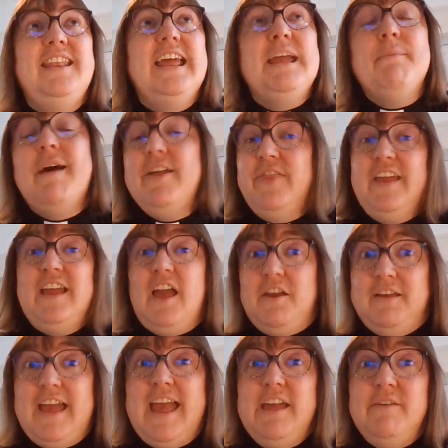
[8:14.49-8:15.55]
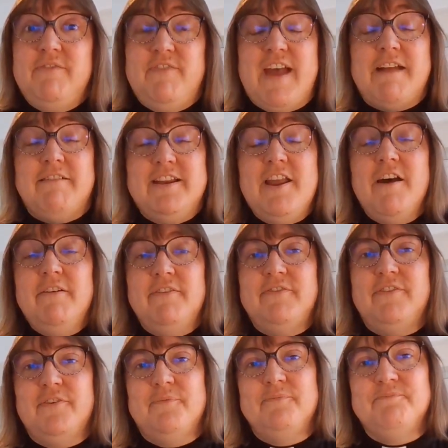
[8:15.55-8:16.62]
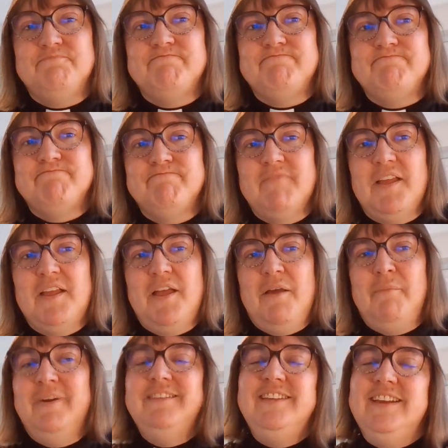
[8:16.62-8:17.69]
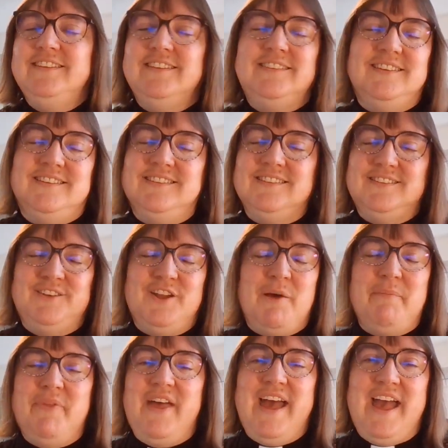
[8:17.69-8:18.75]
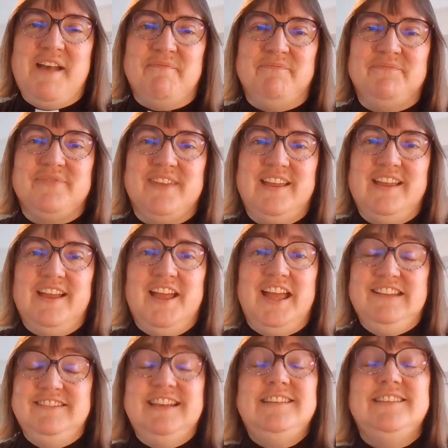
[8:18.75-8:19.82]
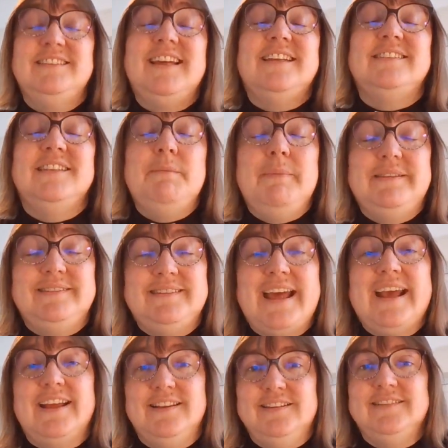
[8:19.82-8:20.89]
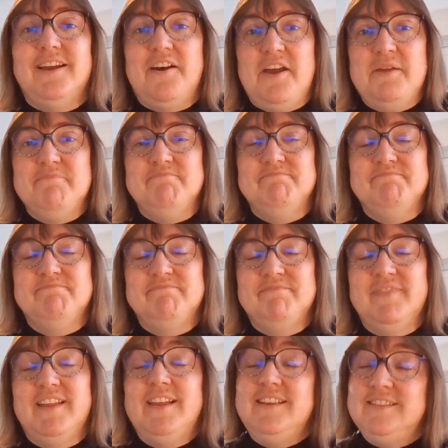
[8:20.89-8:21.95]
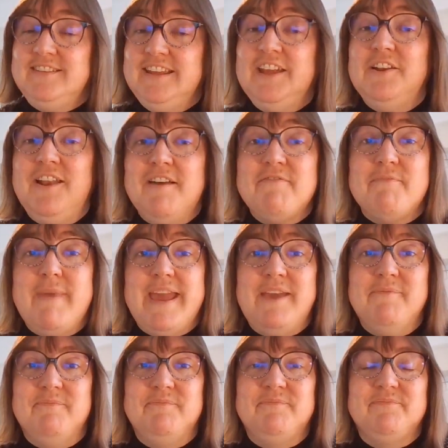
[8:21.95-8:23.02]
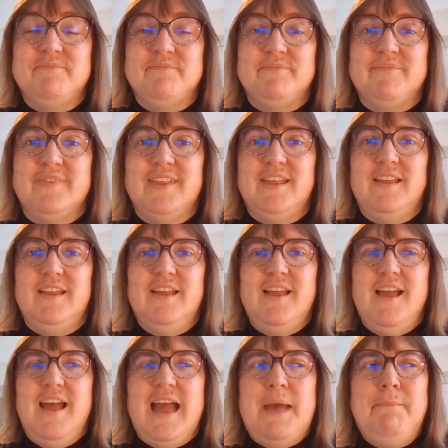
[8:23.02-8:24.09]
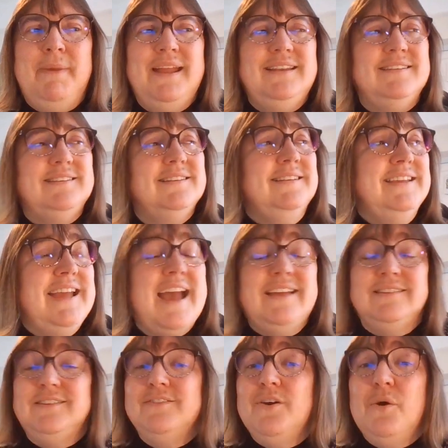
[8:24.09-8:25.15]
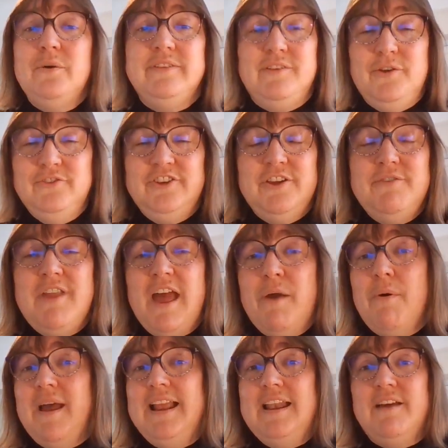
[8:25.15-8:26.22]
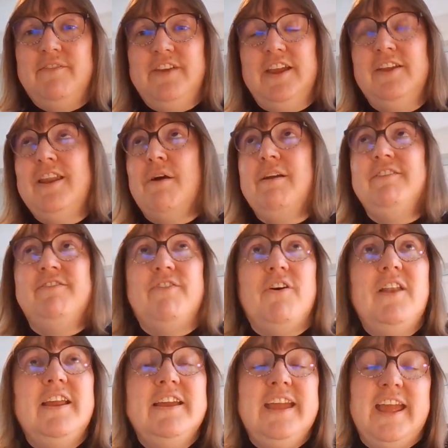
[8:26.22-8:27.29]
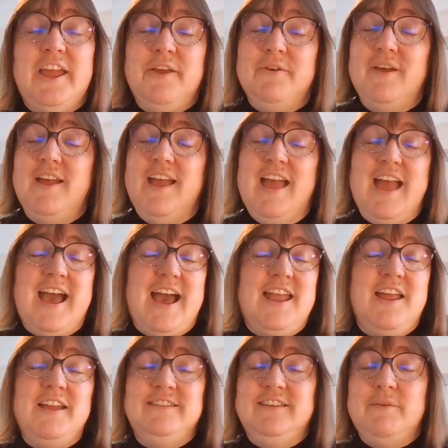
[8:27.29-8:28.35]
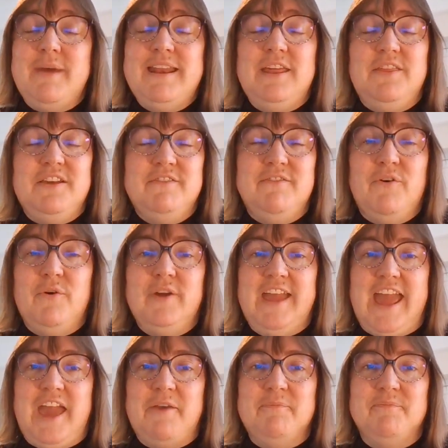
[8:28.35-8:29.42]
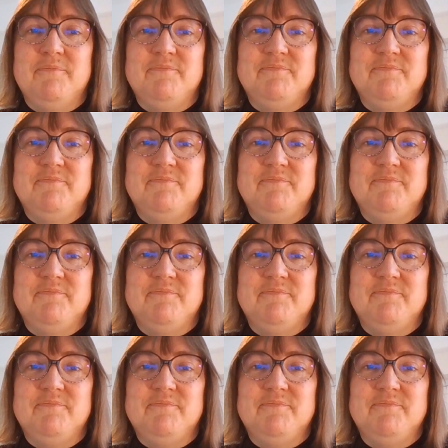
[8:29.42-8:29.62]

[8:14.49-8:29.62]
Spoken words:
Now you might think, okay, fair enough. But Jesus doesn't stop there. Jesus asks him a second time, "Do you love me?" And Peter says, "Yes, of course, Lord, you know I love you. You know I'd follow you and I'd do anything for you."